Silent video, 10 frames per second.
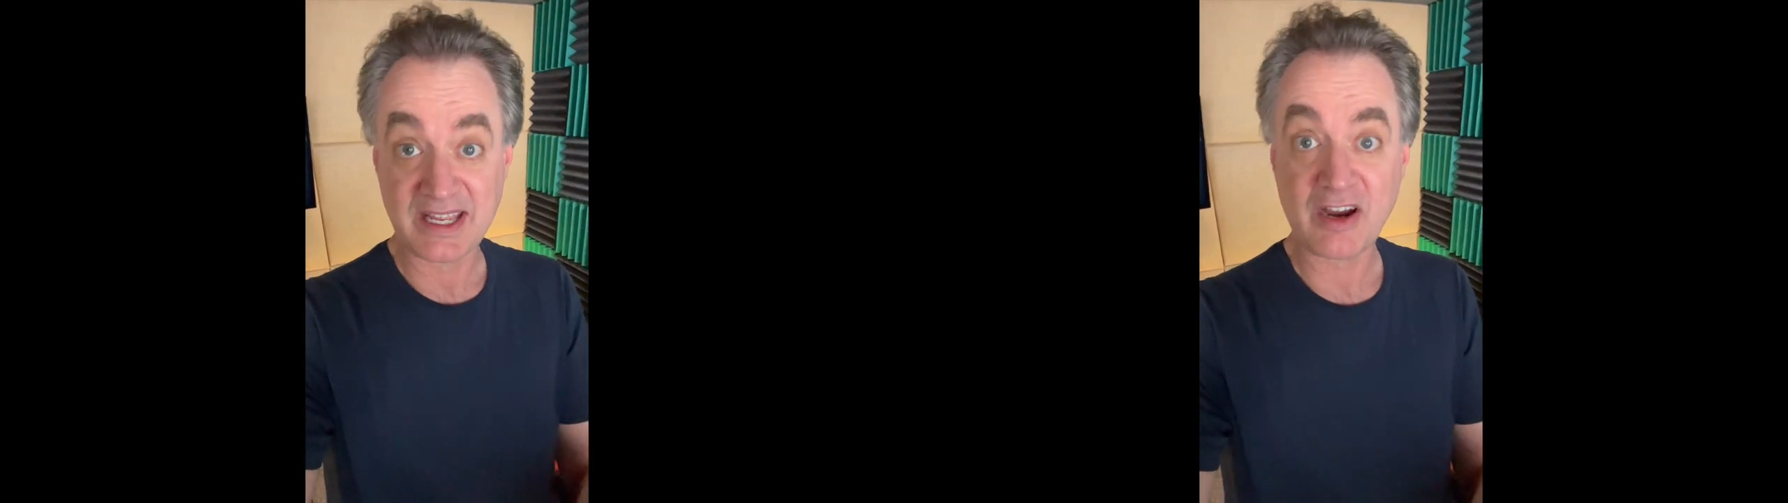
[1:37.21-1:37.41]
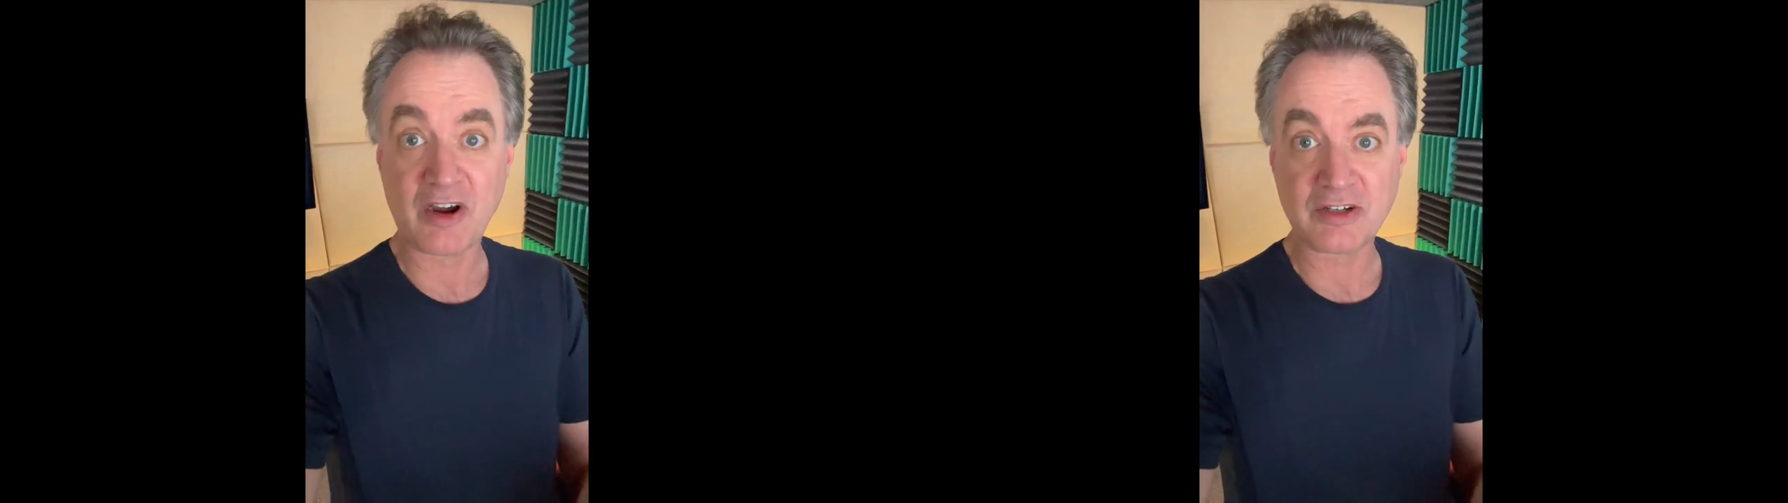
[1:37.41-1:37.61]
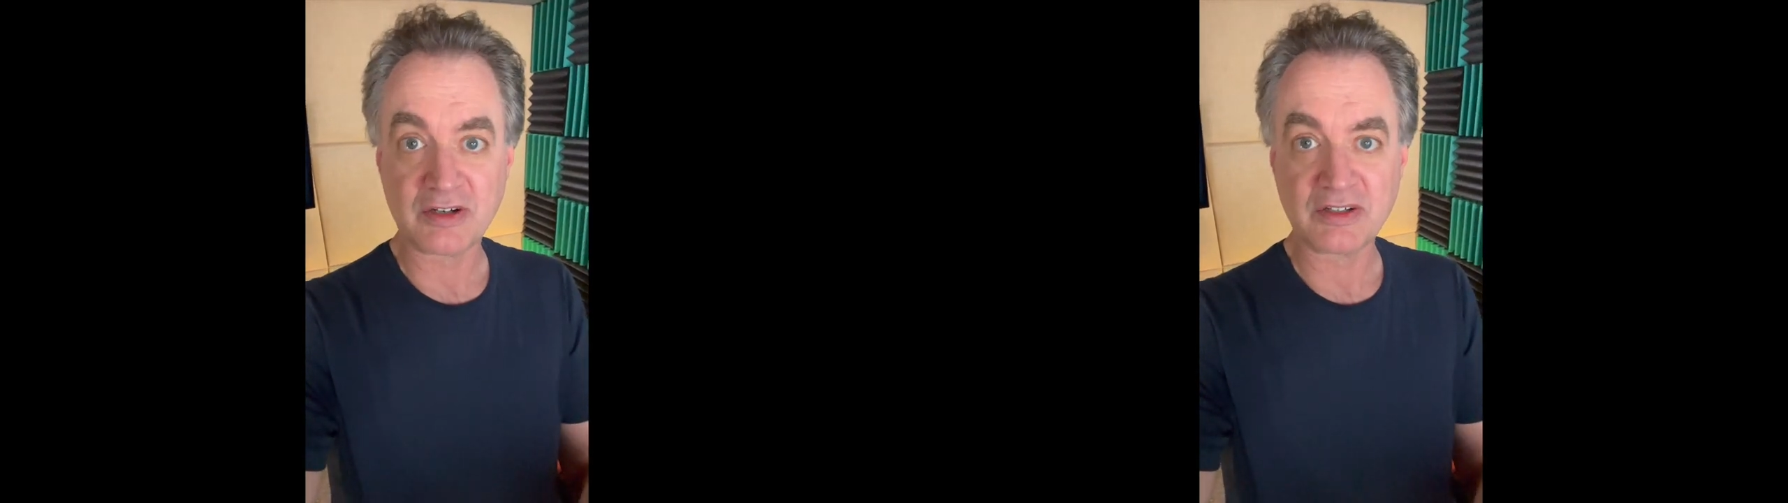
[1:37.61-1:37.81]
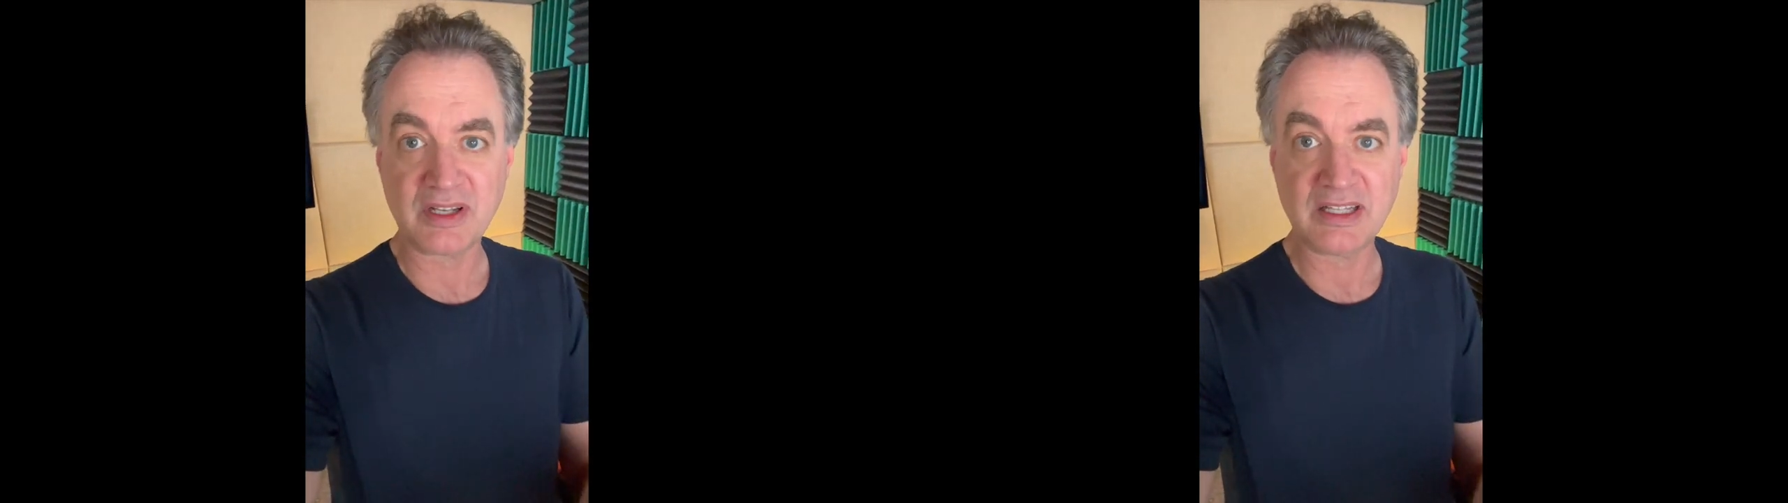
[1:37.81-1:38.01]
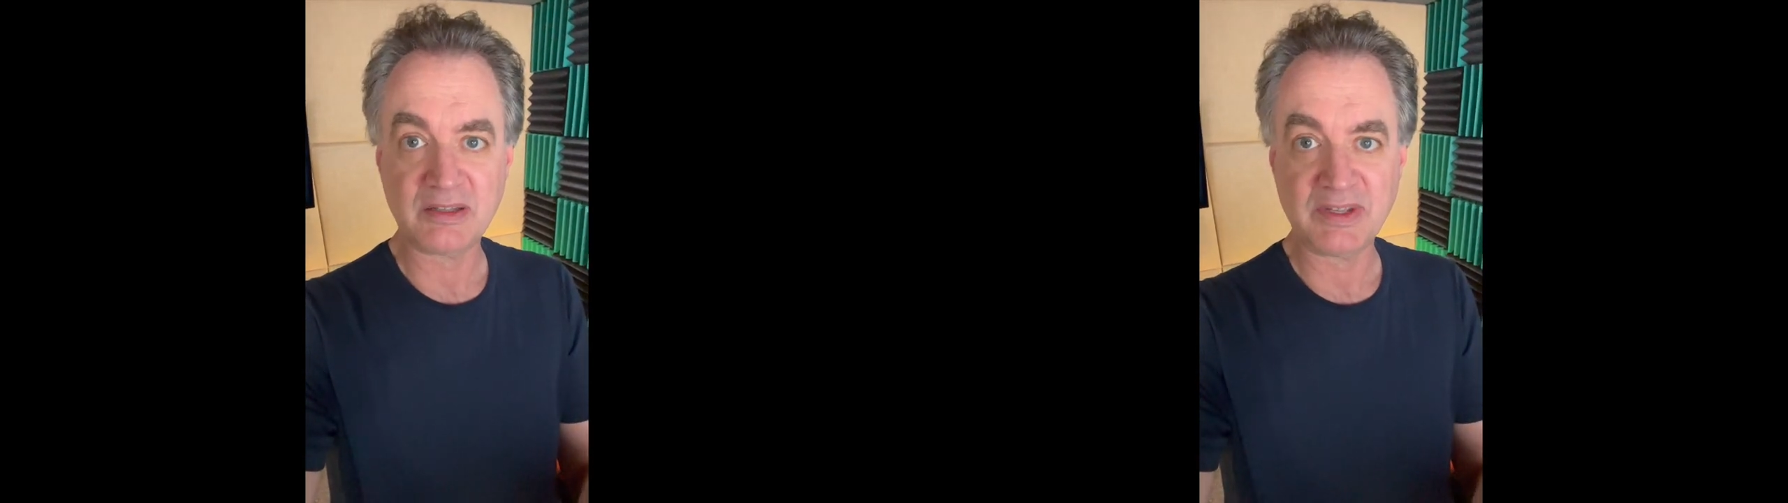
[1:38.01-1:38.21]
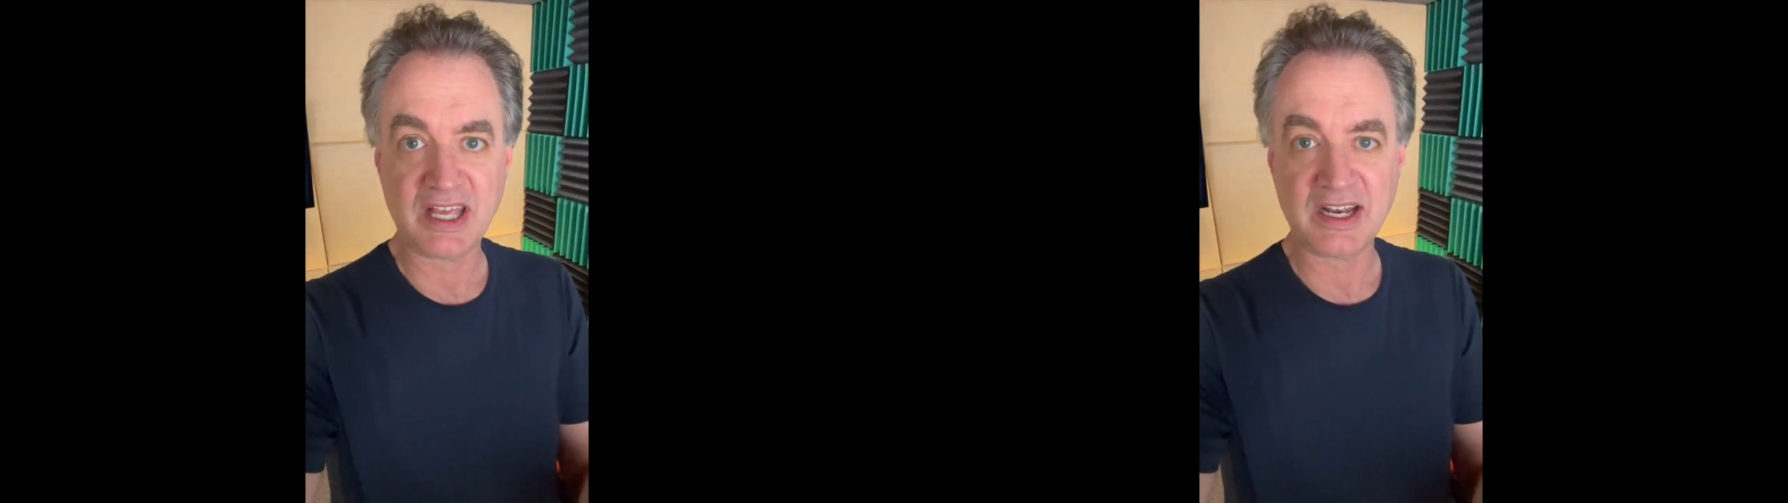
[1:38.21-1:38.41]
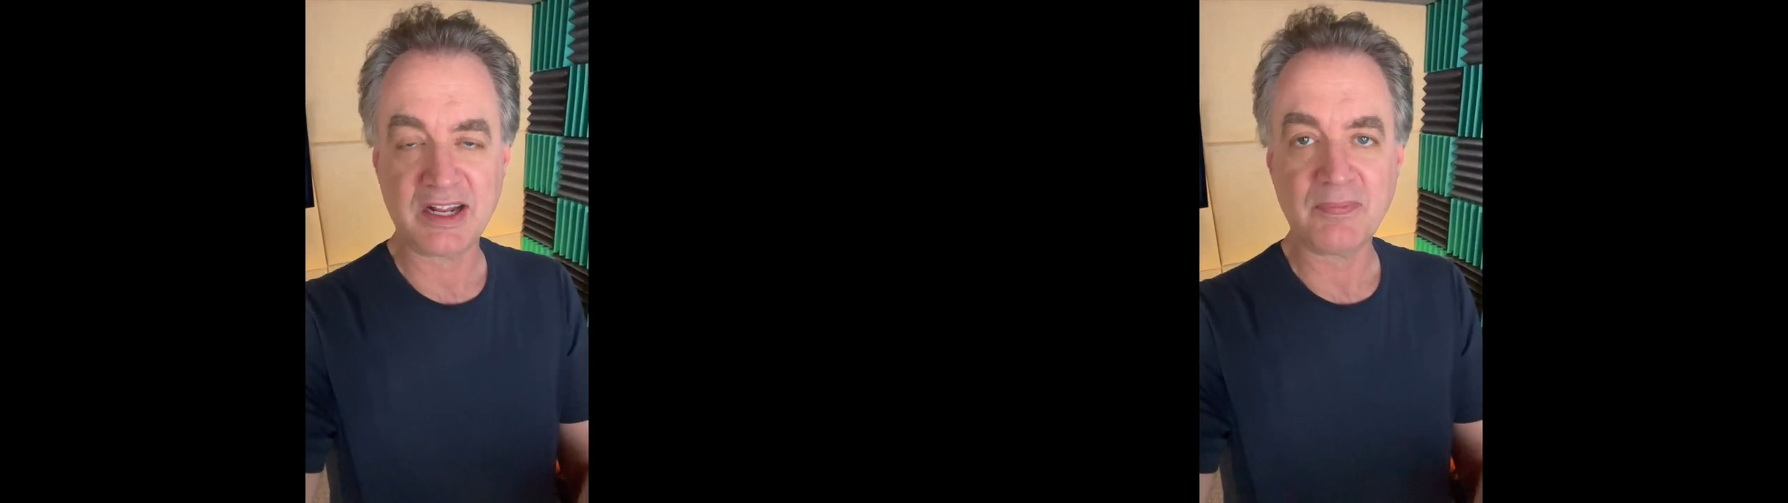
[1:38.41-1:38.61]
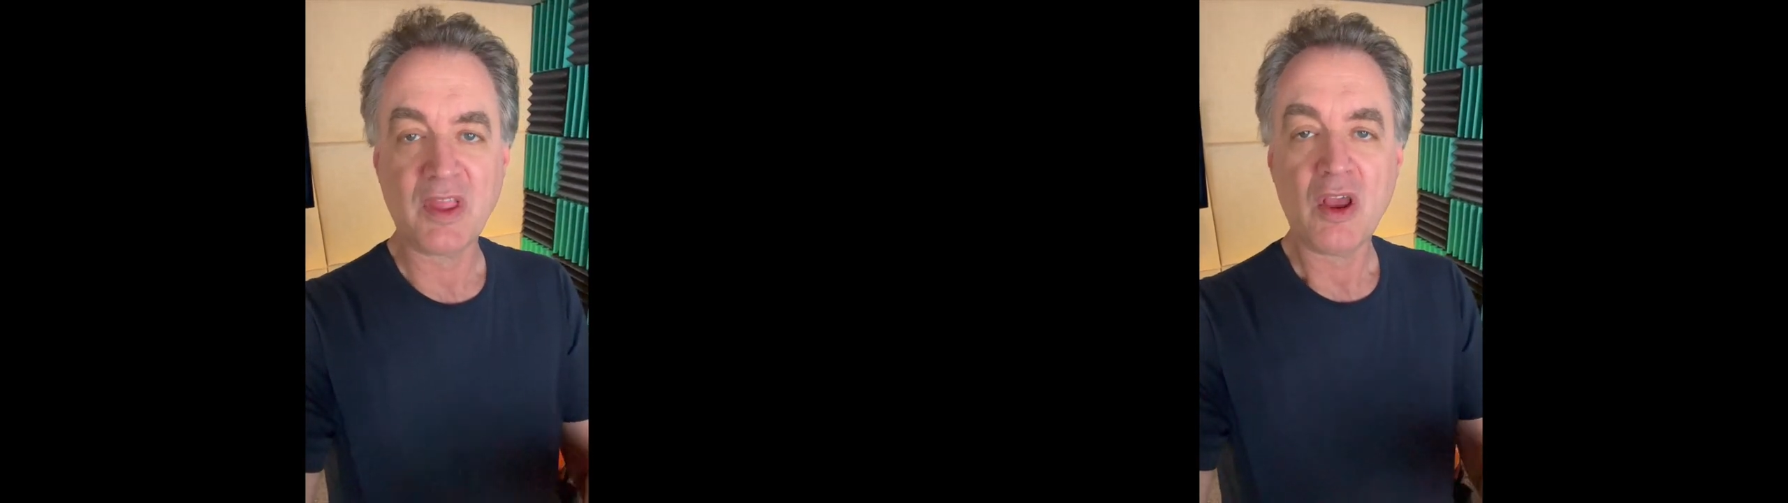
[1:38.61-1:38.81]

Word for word: character in the beginning.